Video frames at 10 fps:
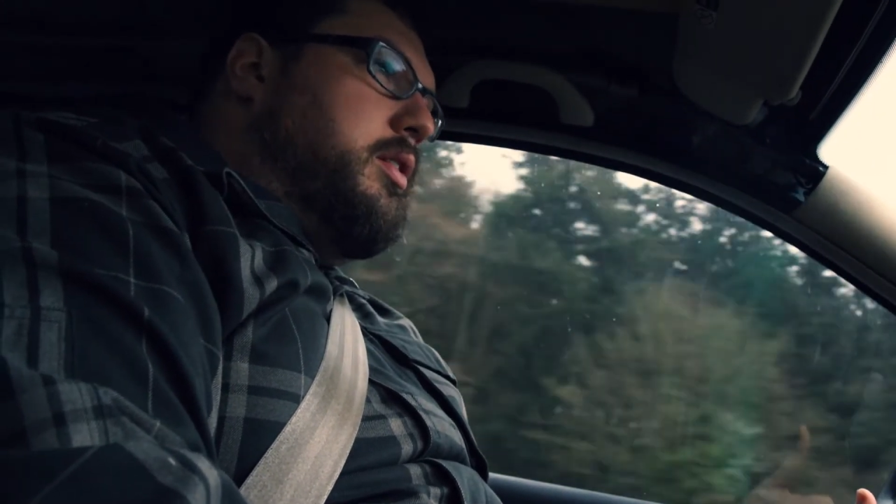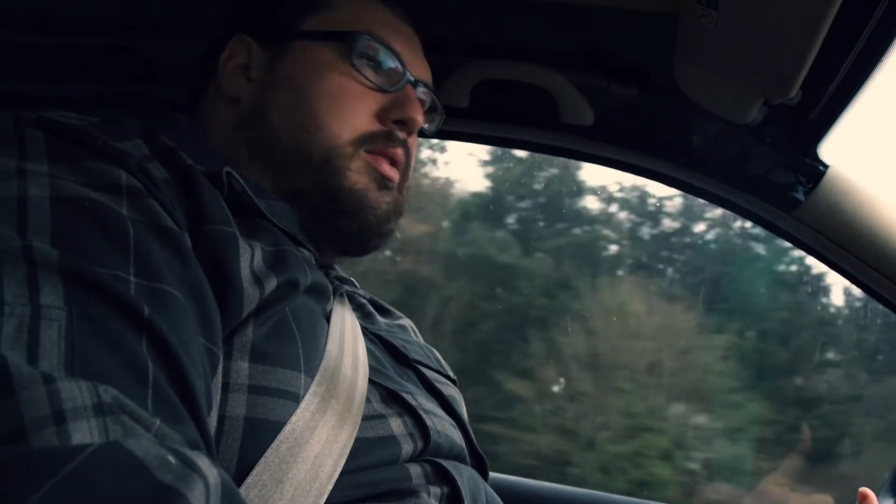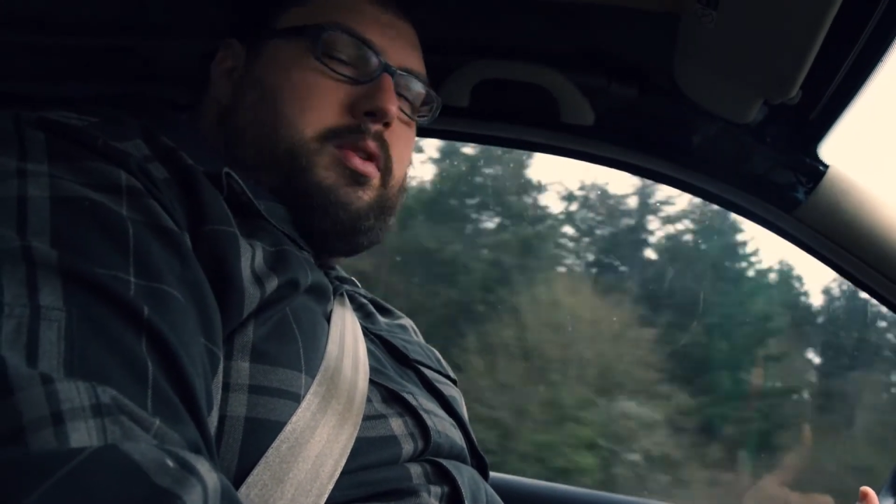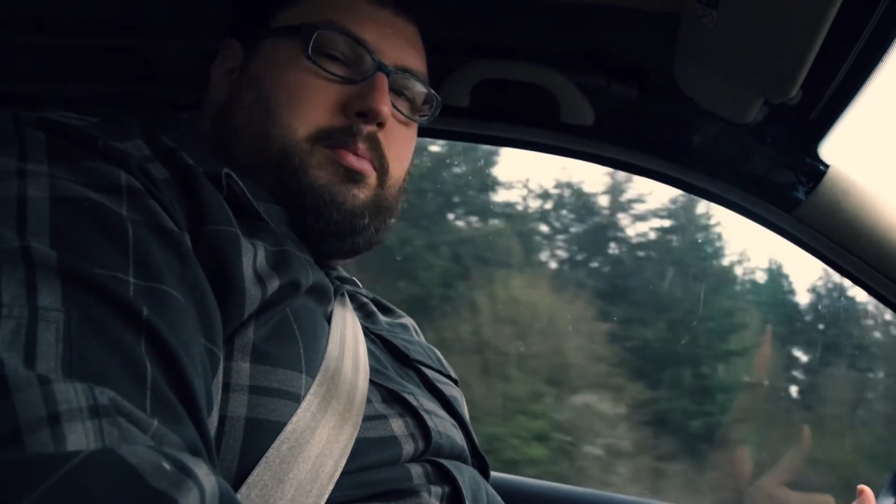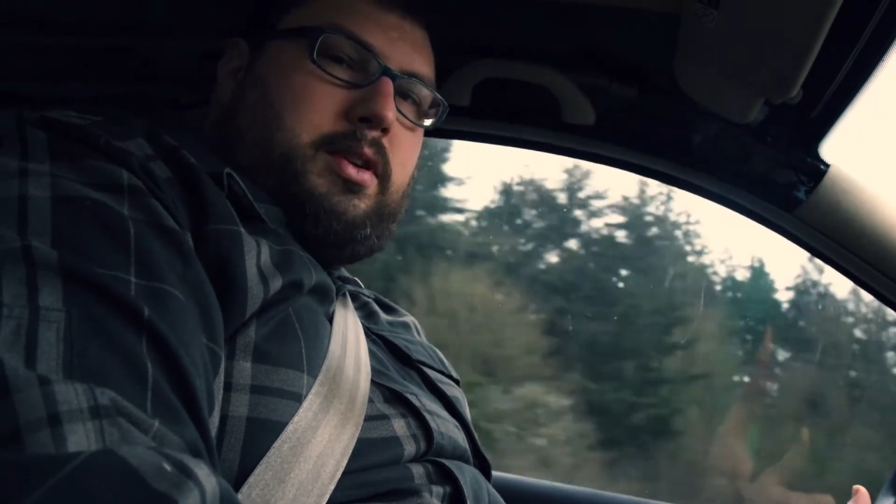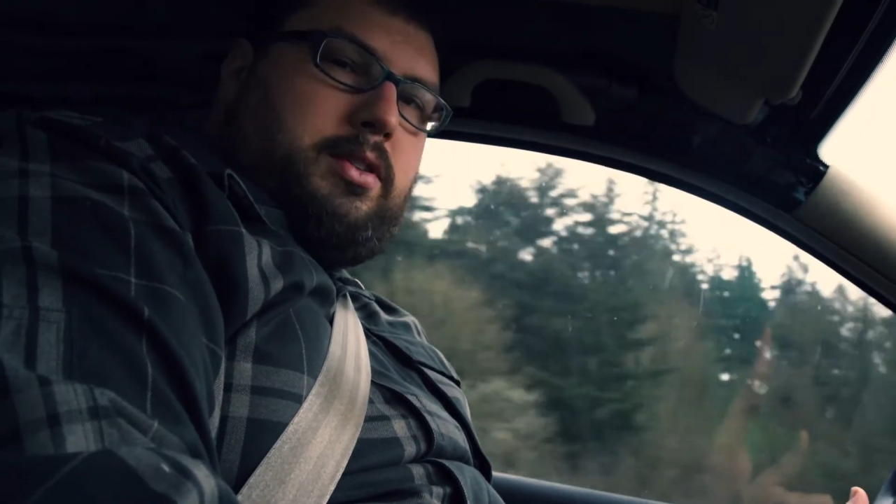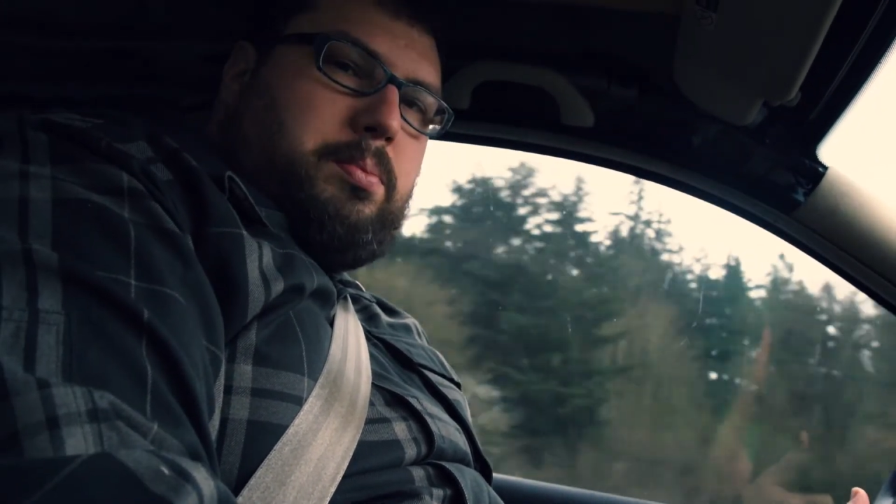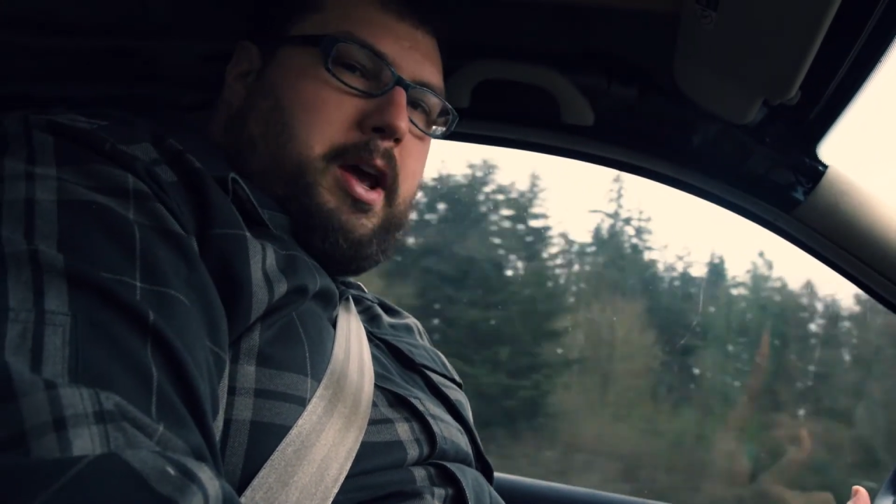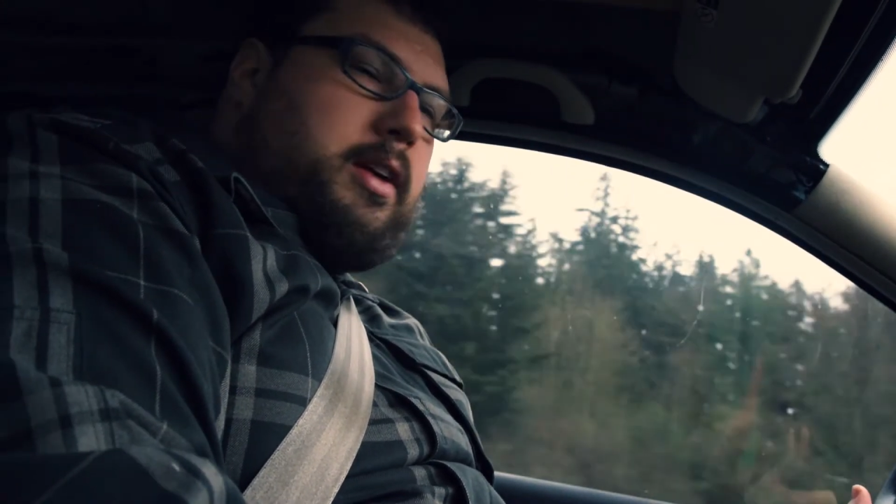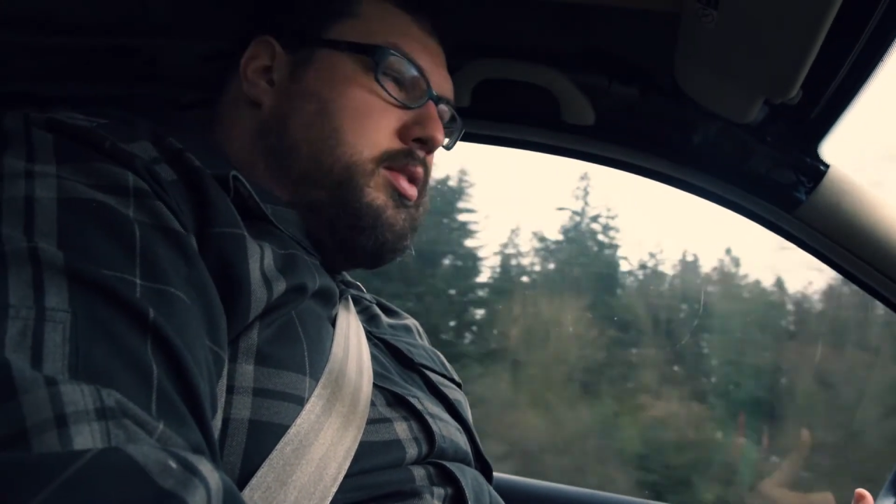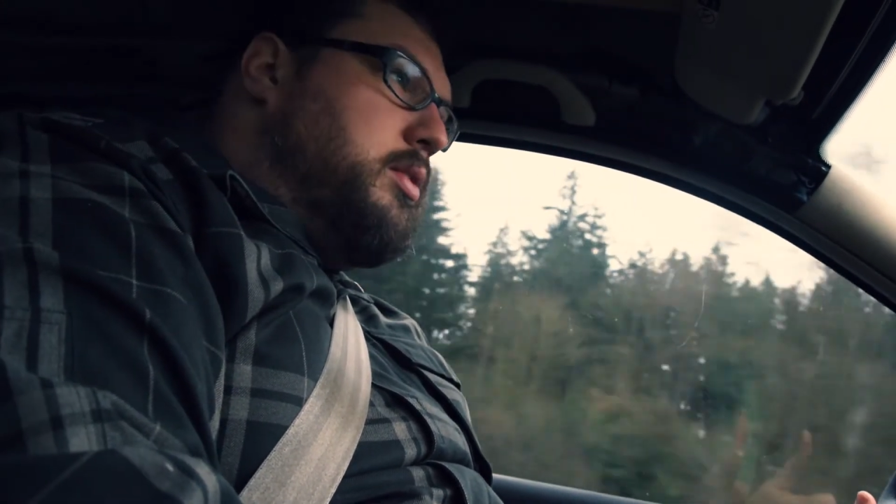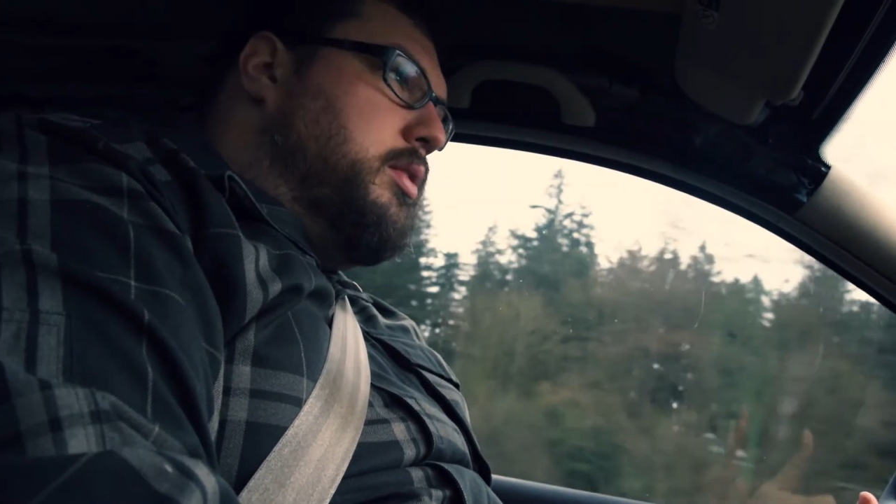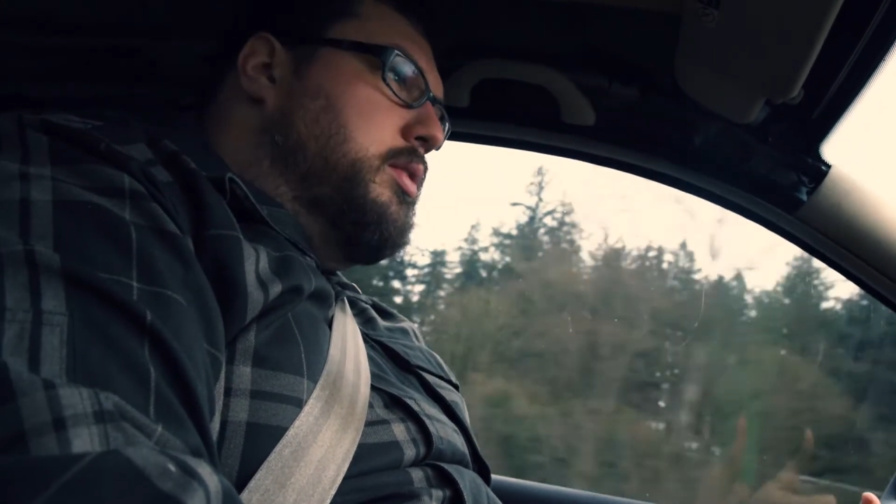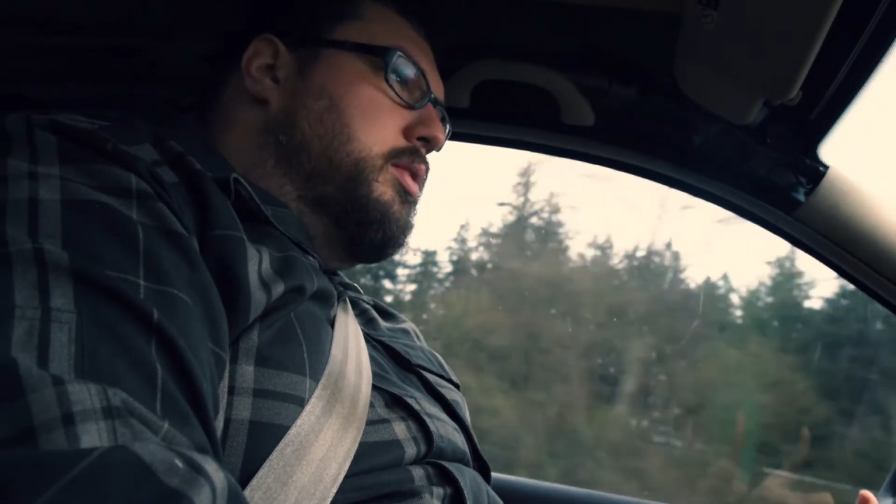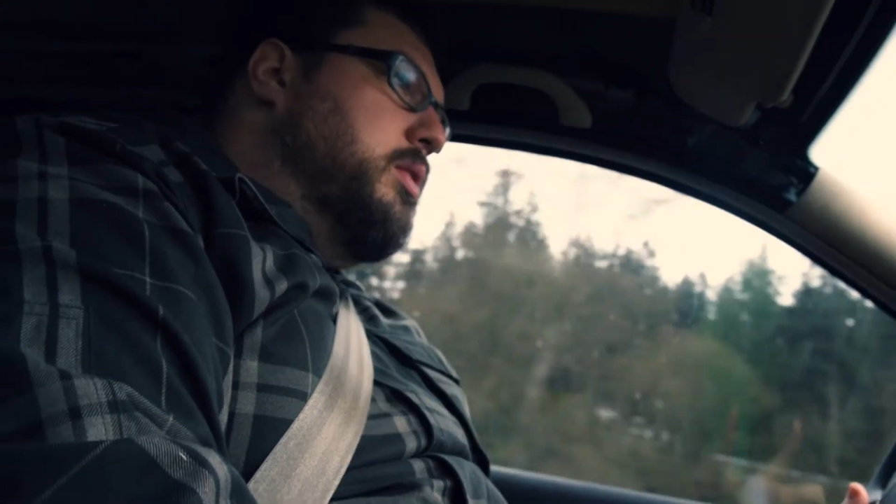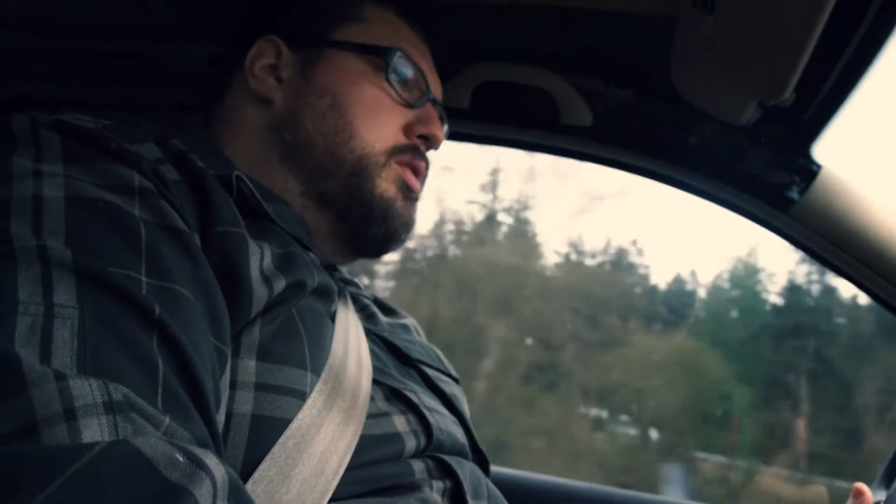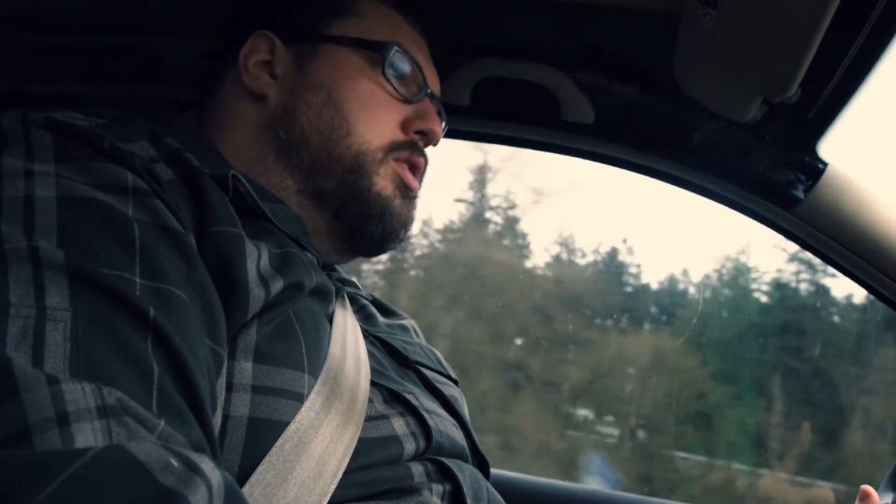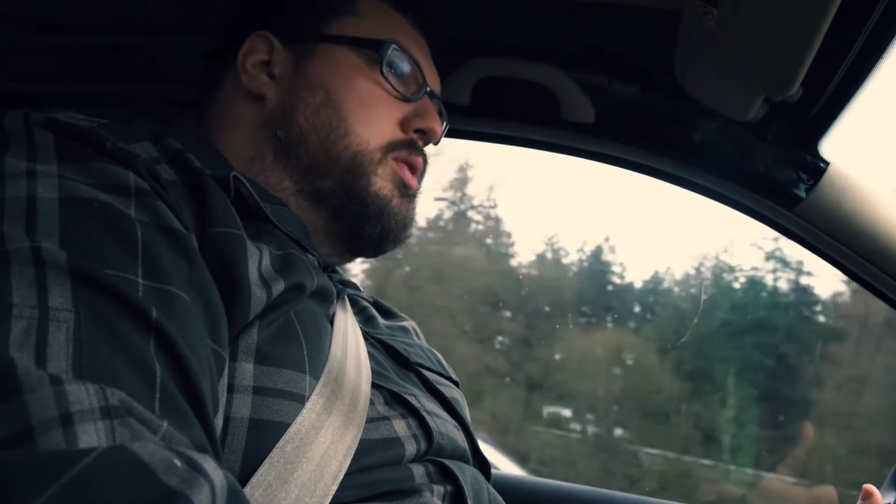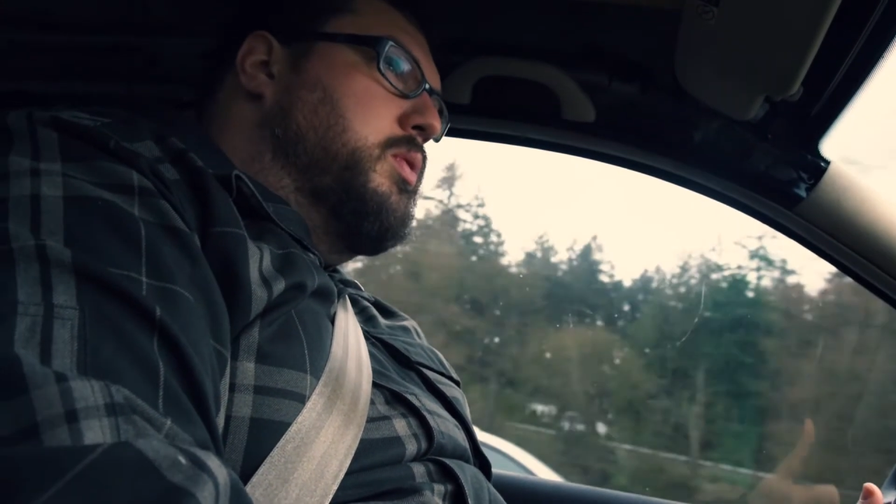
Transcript: There wouldn't be space, so she